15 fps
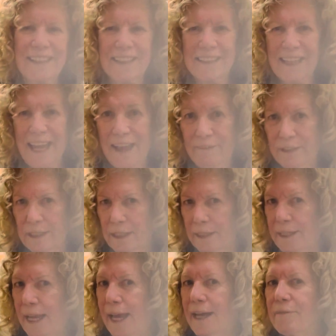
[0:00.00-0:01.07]
I haven't done
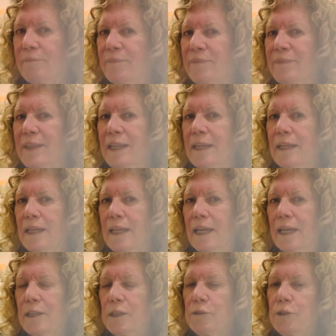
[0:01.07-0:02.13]
that.
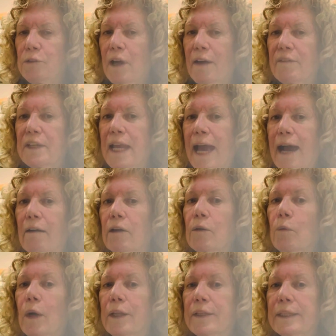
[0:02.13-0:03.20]
You do have an hour
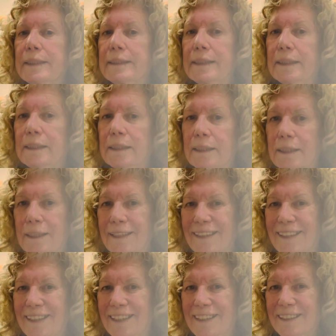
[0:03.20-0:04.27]
while this
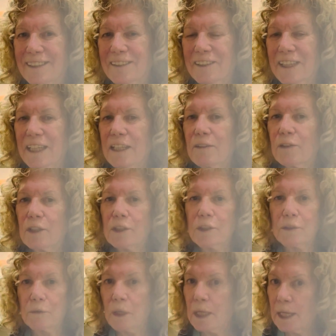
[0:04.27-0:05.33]
is cooking. You could
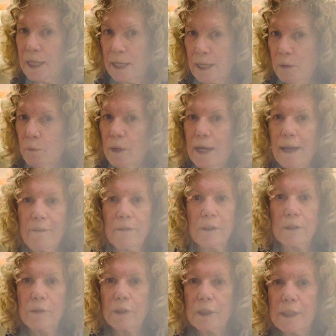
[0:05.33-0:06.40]
do whatever.
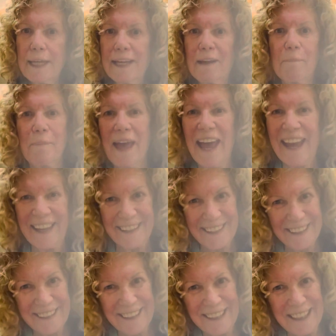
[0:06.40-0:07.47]
You could take a bath.
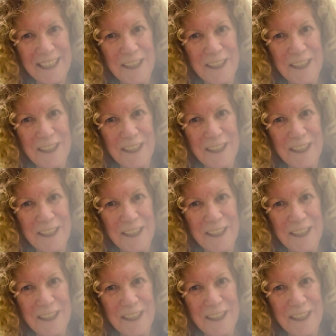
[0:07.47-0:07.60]
You